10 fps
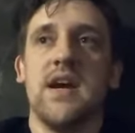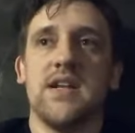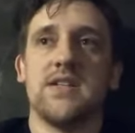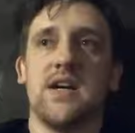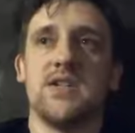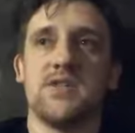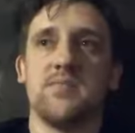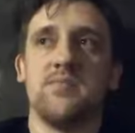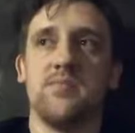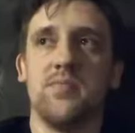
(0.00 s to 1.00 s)
it's not just
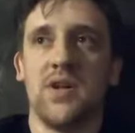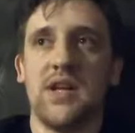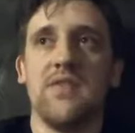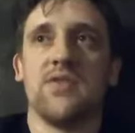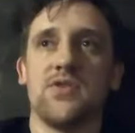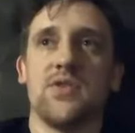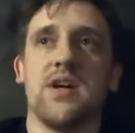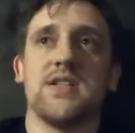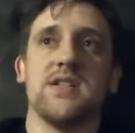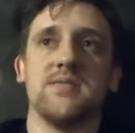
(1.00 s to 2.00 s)
belief or
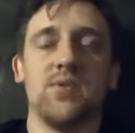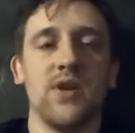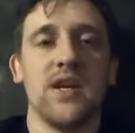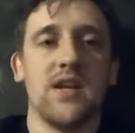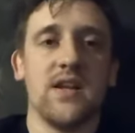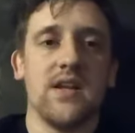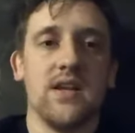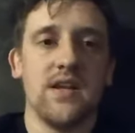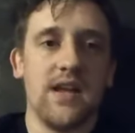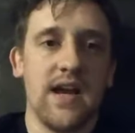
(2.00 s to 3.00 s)
trust it's putting it in
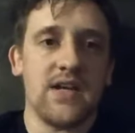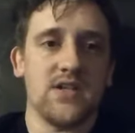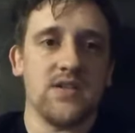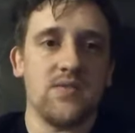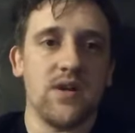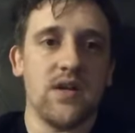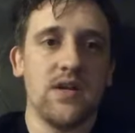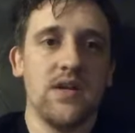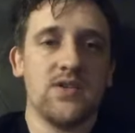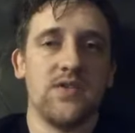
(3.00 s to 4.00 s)
in action right
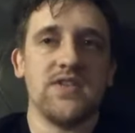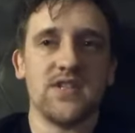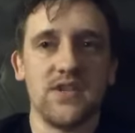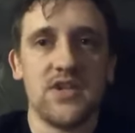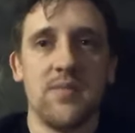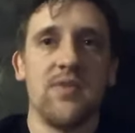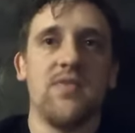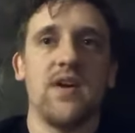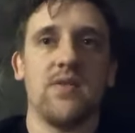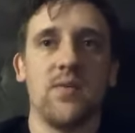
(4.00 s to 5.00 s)
so if it's legitimate
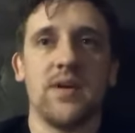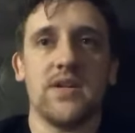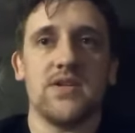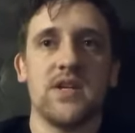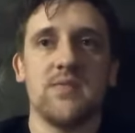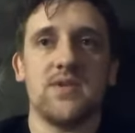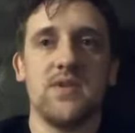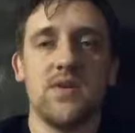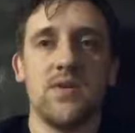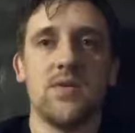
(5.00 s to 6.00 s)
faith going back to james
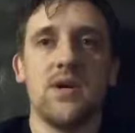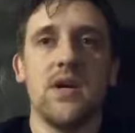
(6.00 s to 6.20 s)
2